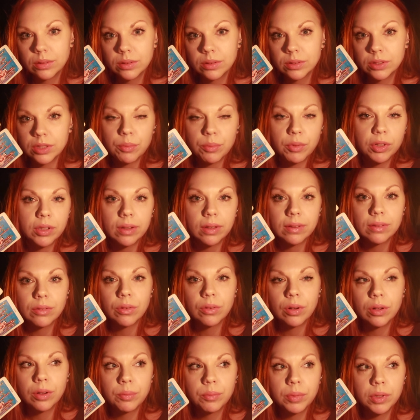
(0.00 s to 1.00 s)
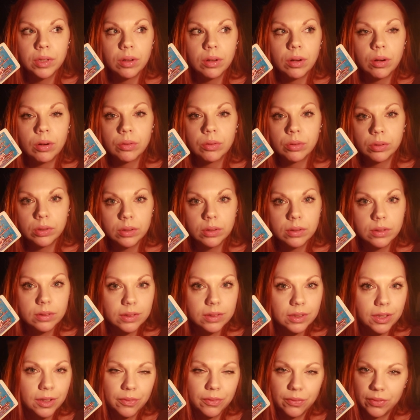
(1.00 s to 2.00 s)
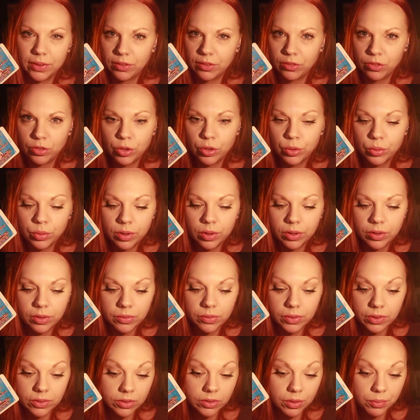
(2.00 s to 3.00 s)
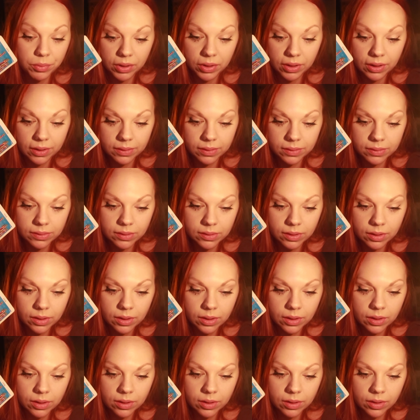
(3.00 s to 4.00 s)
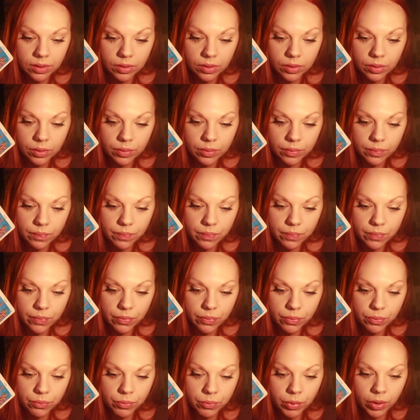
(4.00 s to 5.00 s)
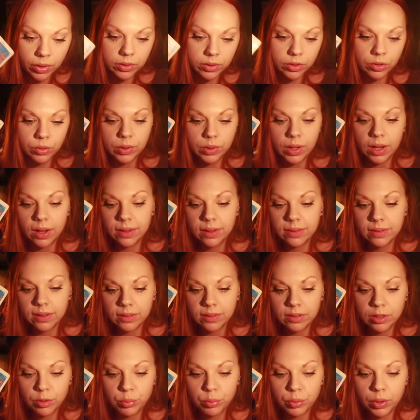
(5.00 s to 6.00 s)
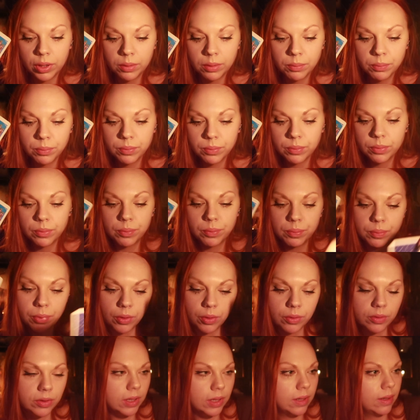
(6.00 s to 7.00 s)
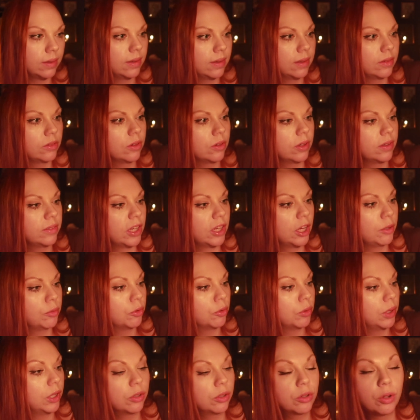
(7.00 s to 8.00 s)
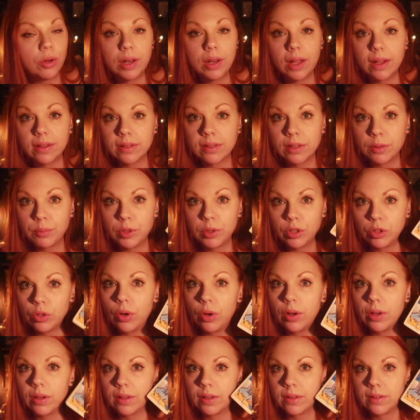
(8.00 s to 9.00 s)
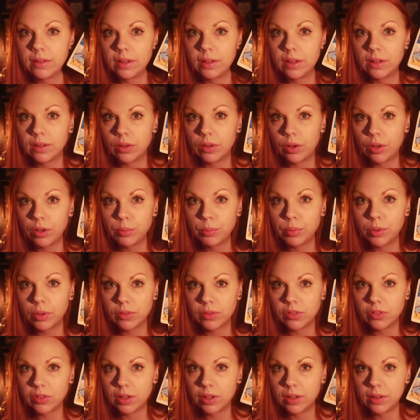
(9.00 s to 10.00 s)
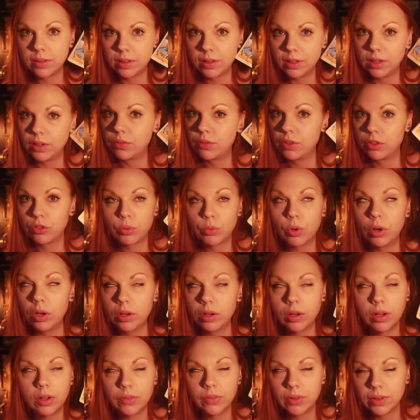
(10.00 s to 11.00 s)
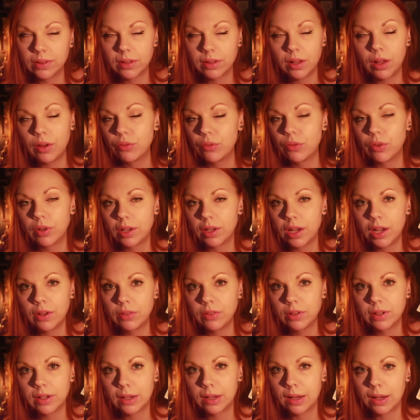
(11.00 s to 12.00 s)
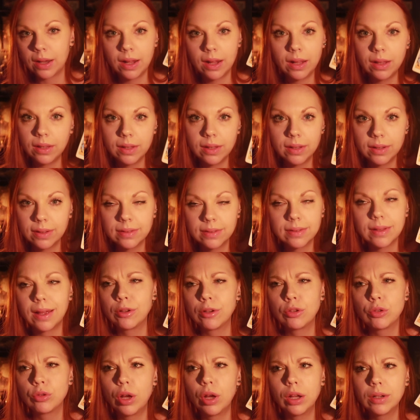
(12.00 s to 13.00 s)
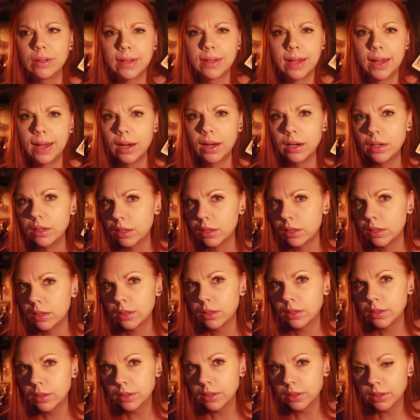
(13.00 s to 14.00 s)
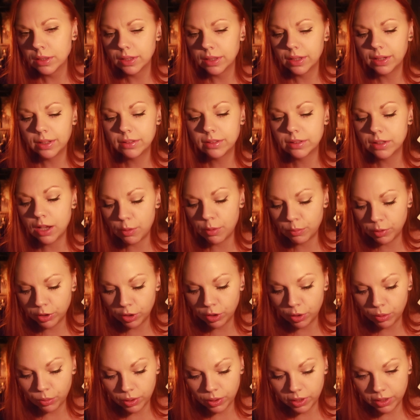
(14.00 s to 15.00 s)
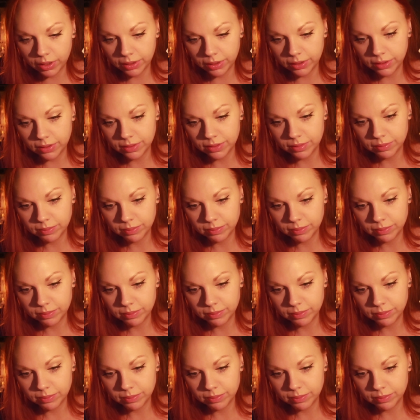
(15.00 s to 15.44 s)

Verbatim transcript: Someone doesn't want to be awkward, if it's you or if it's someone else. But you guys actually bring both energies to the table. It could actually be your energy and the other person's energy. If it's work or if it's love, whatever the hell it is, I do not care. It's coming your way.